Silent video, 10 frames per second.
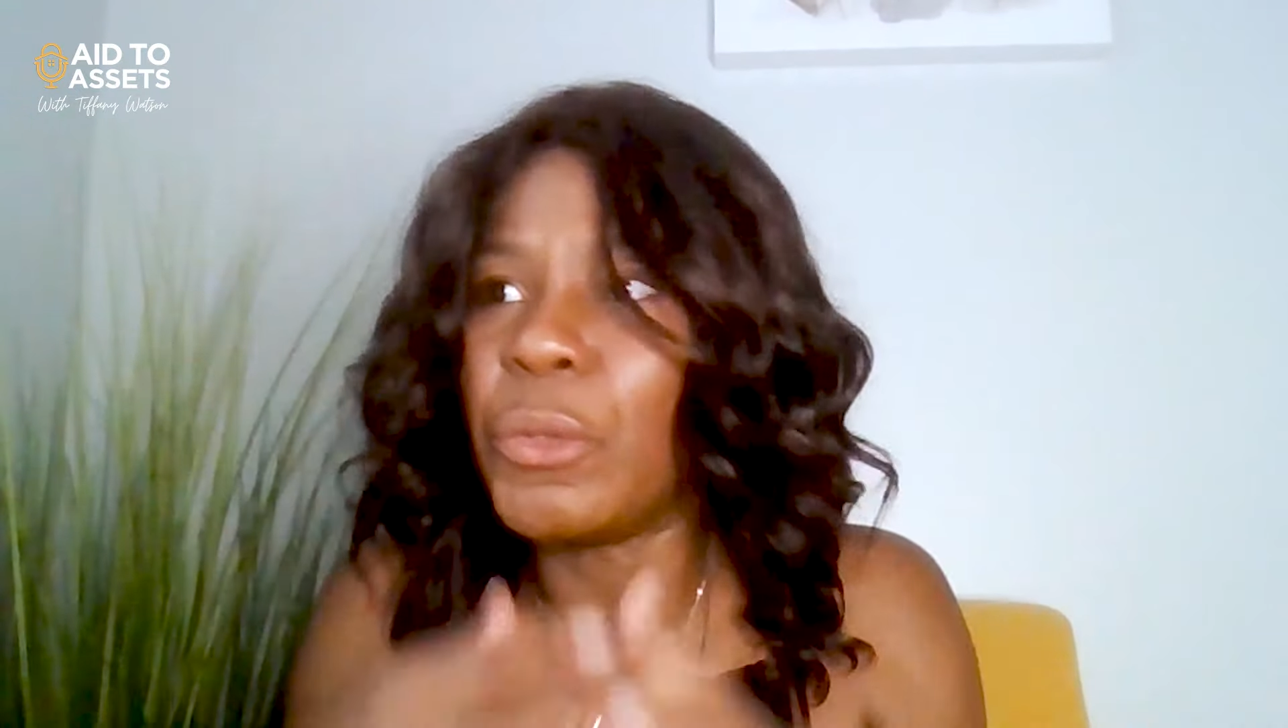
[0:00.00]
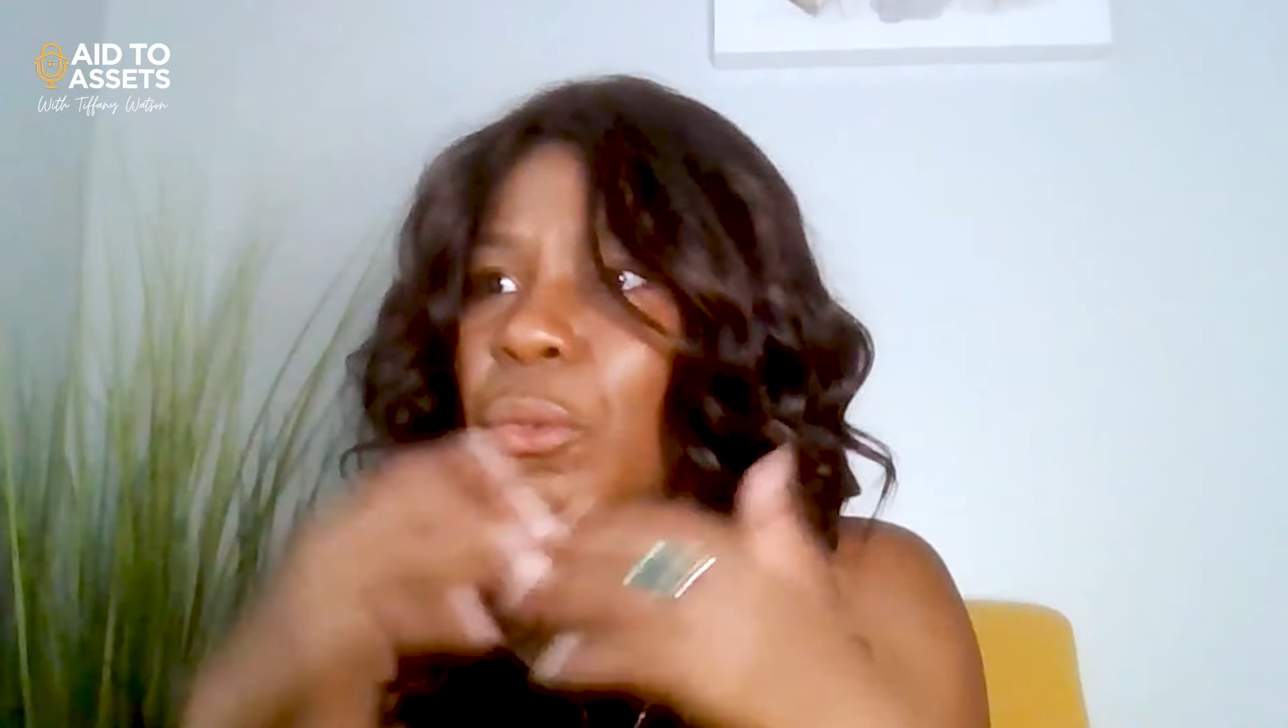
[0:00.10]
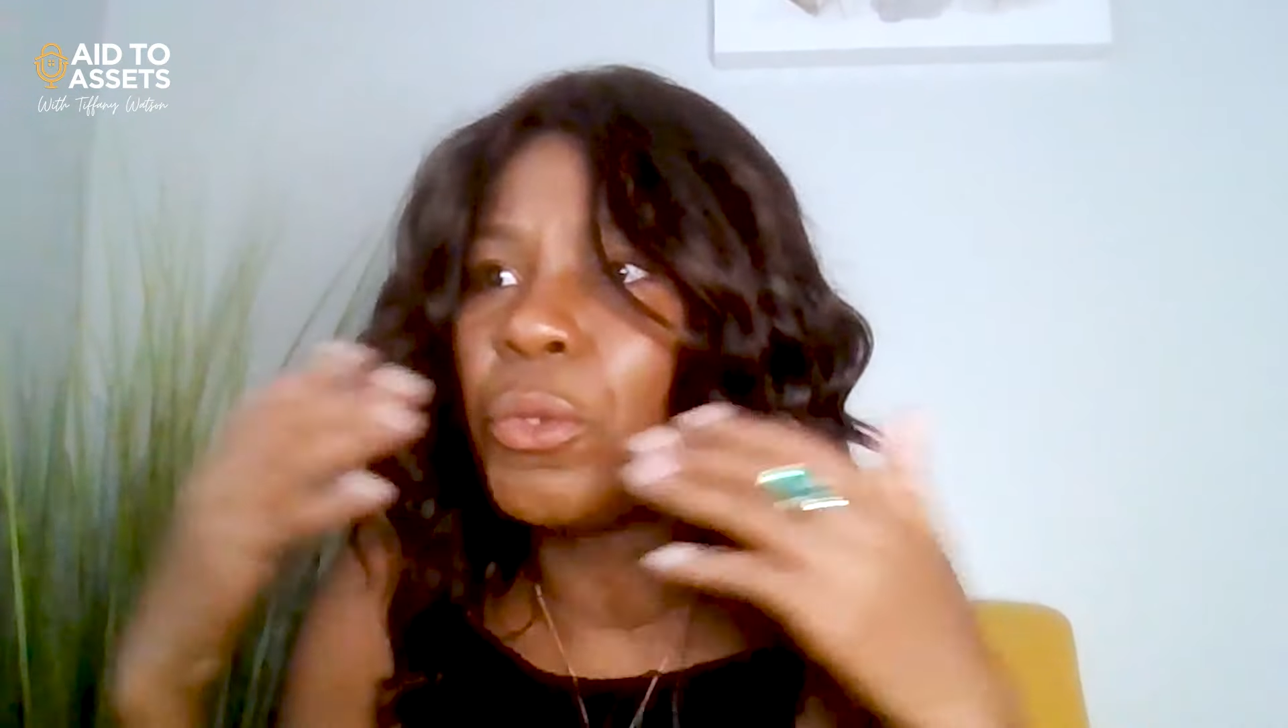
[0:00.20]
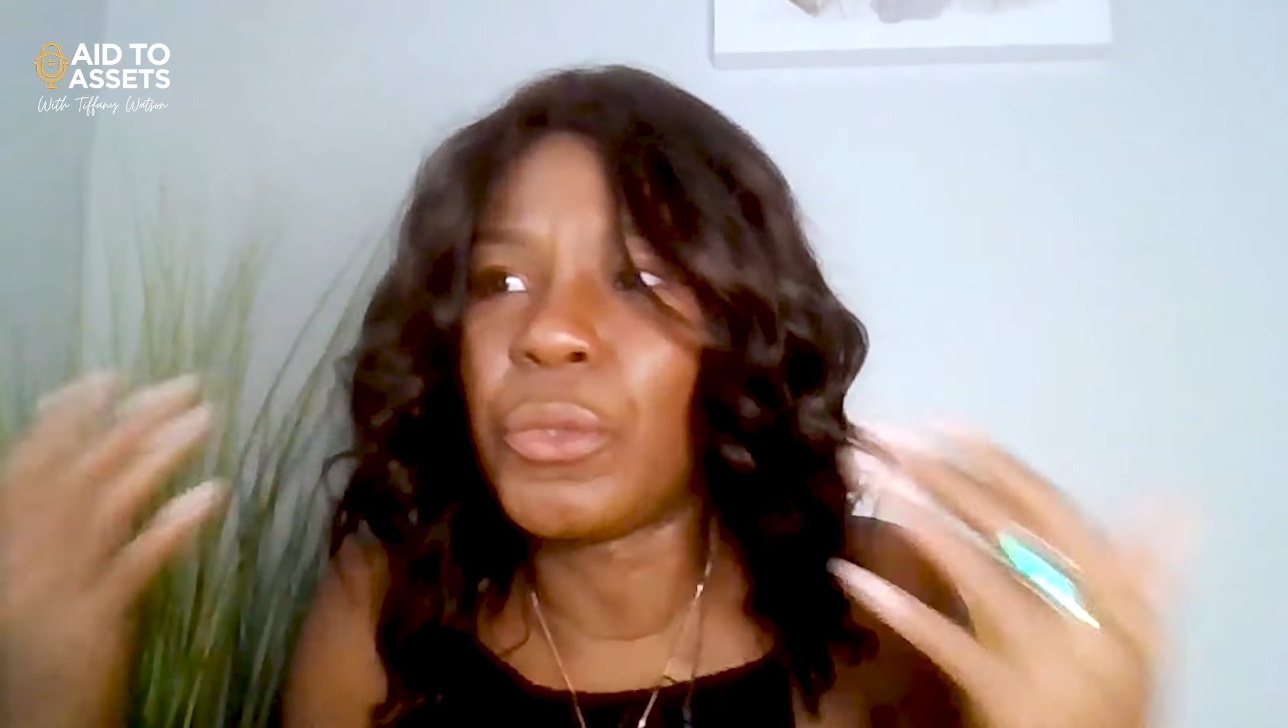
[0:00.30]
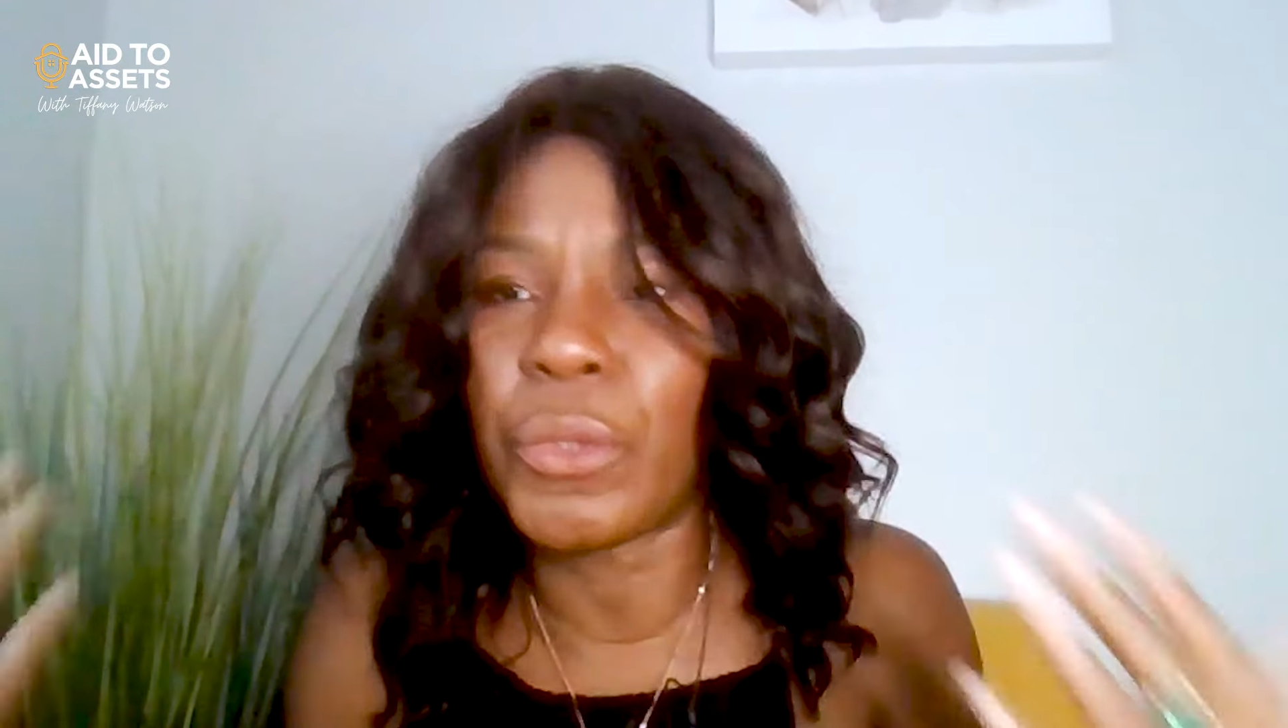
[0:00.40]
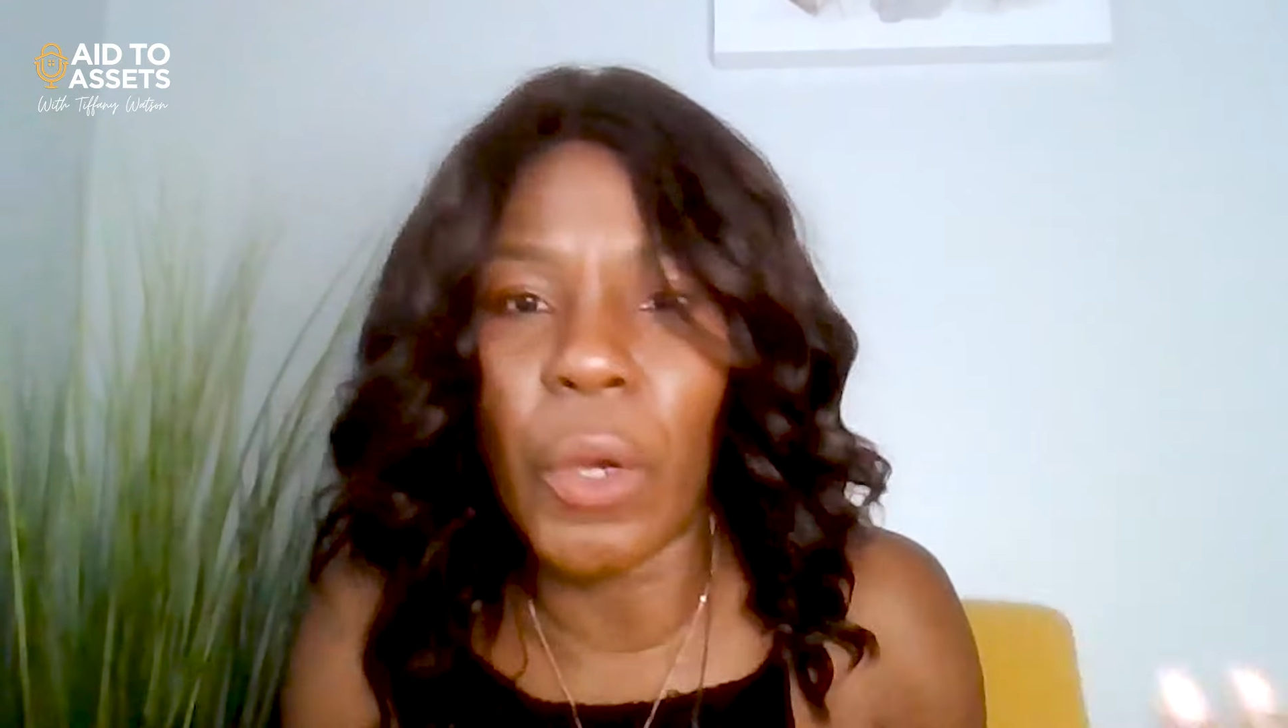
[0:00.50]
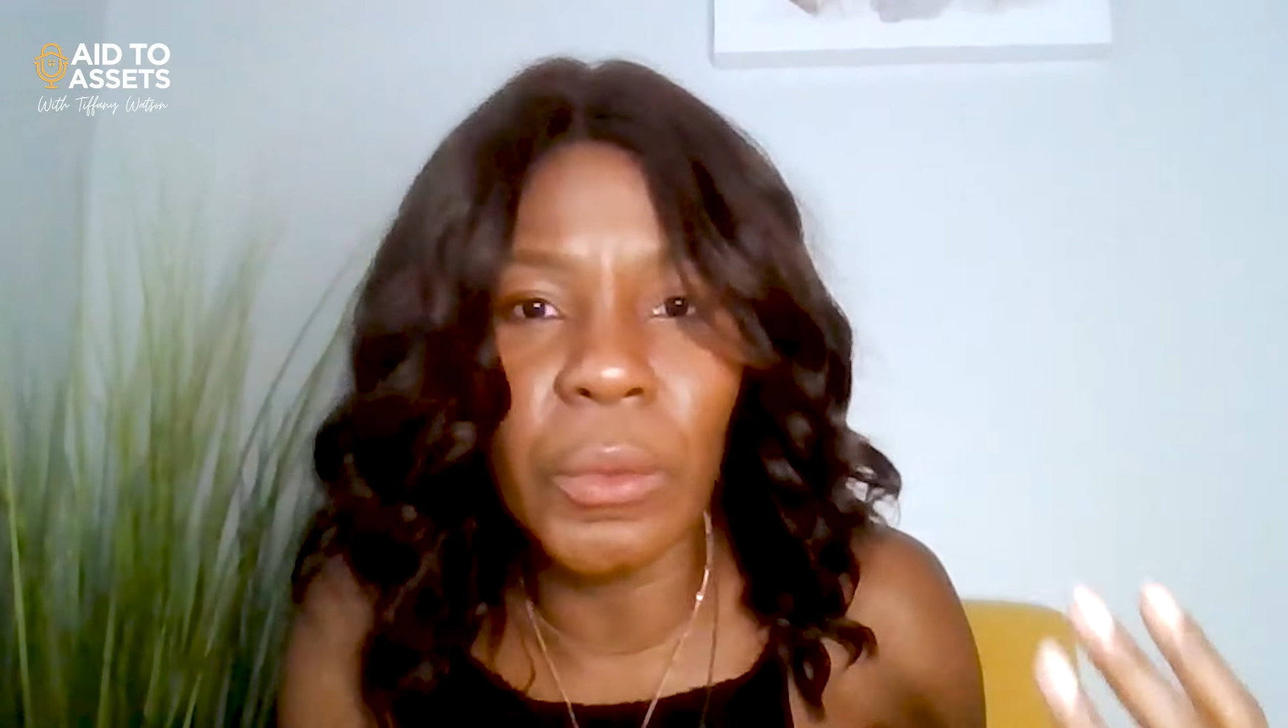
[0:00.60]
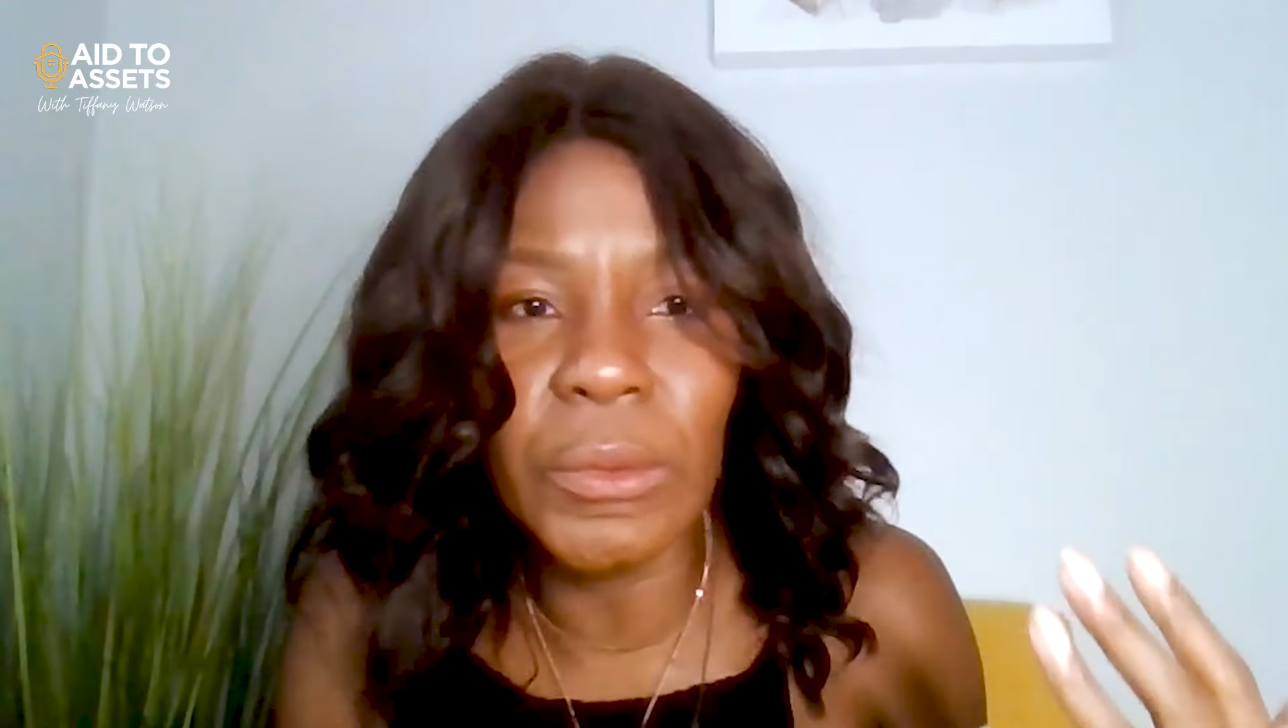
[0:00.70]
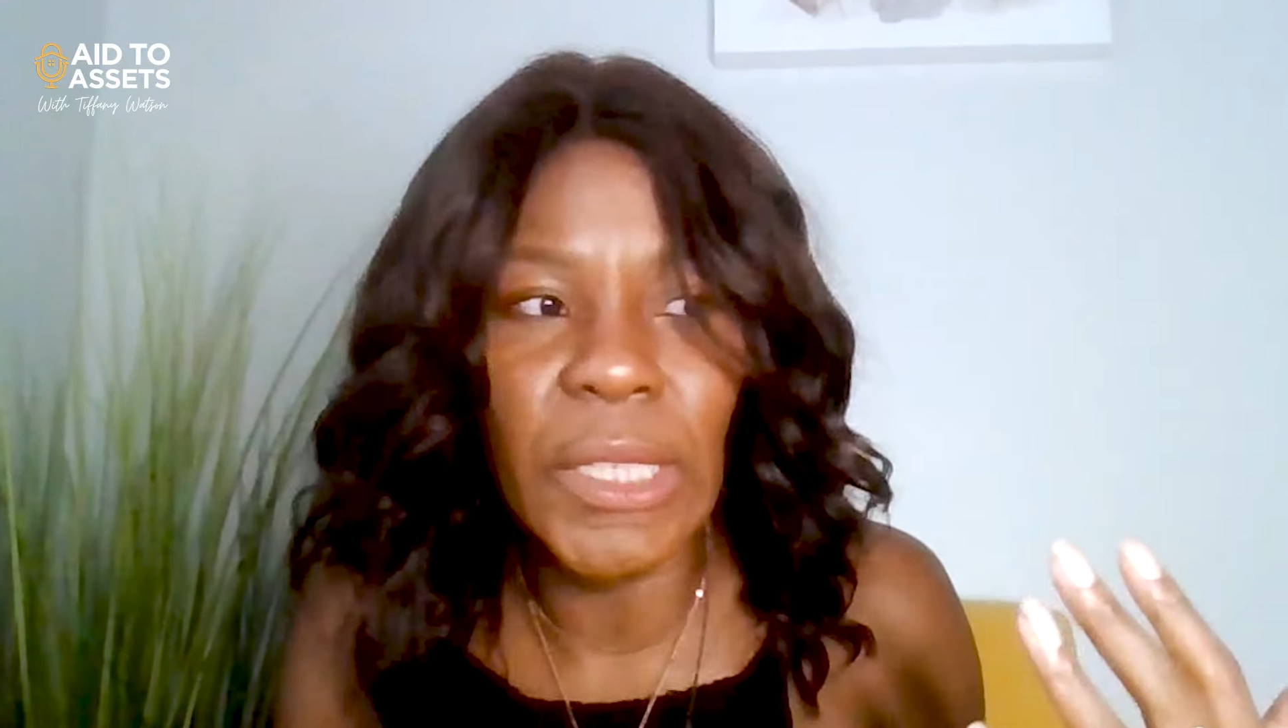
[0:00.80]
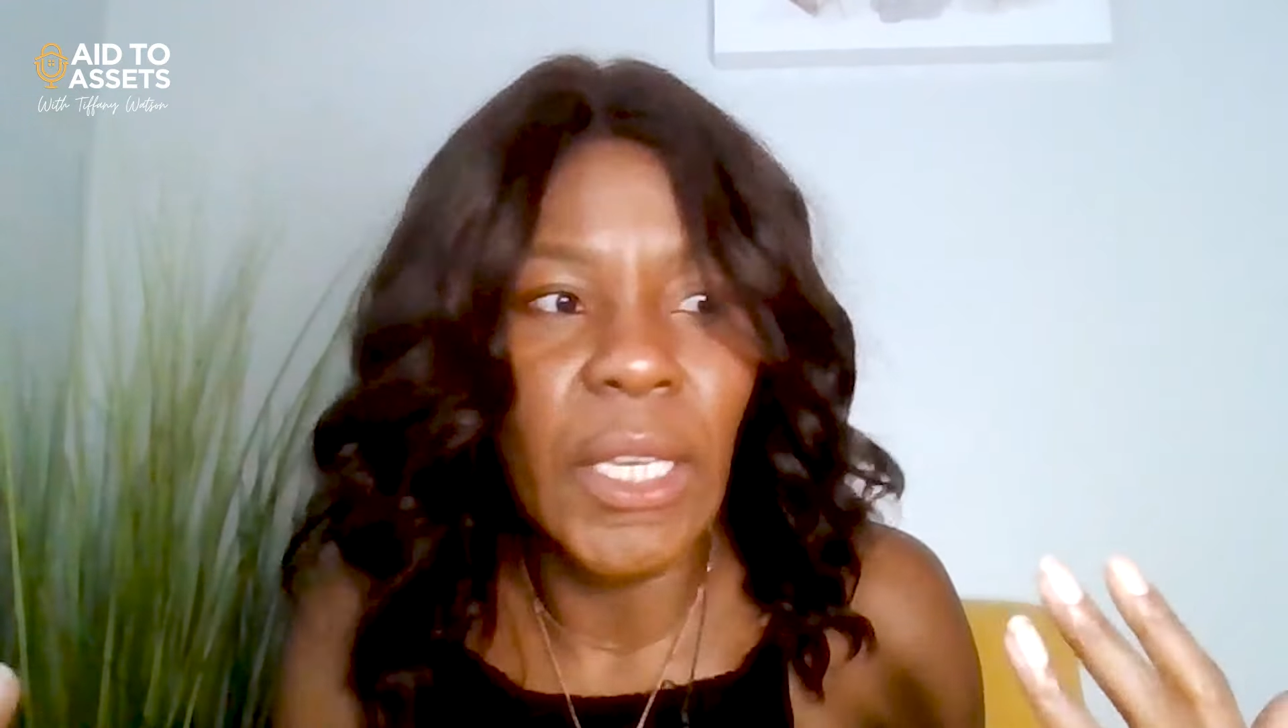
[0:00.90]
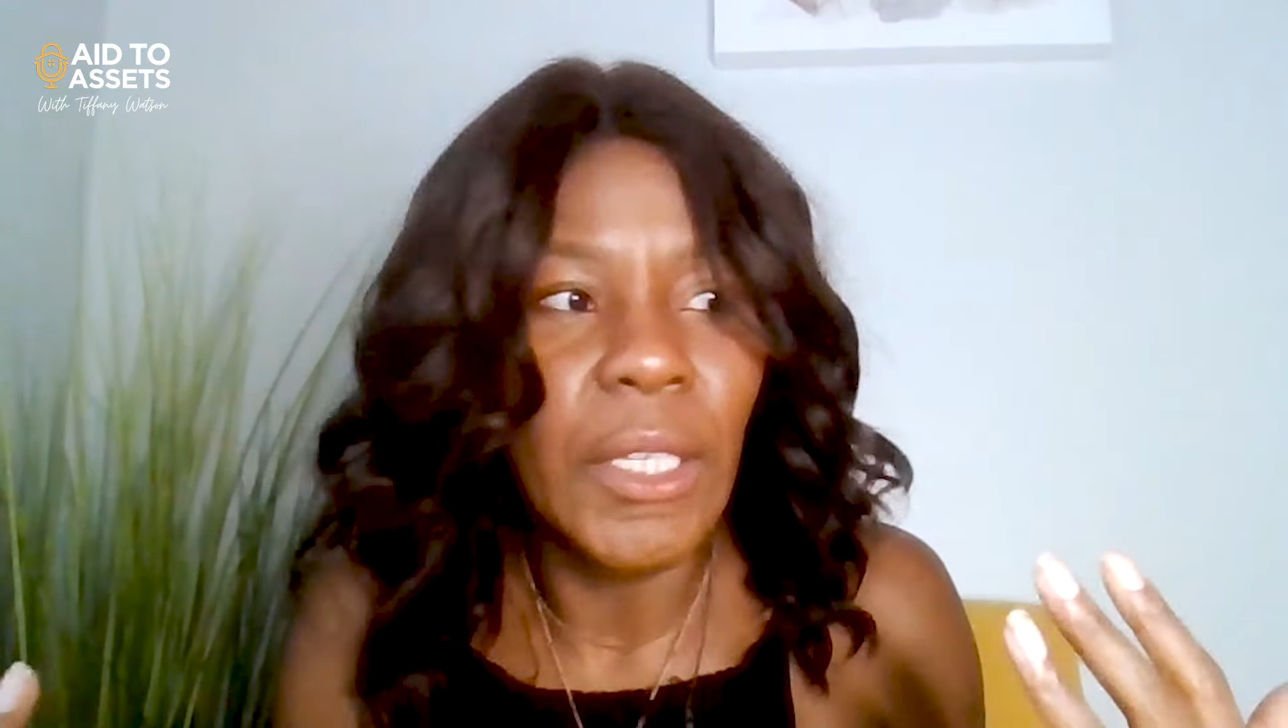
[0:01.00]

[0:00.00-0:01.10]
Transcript: you don't,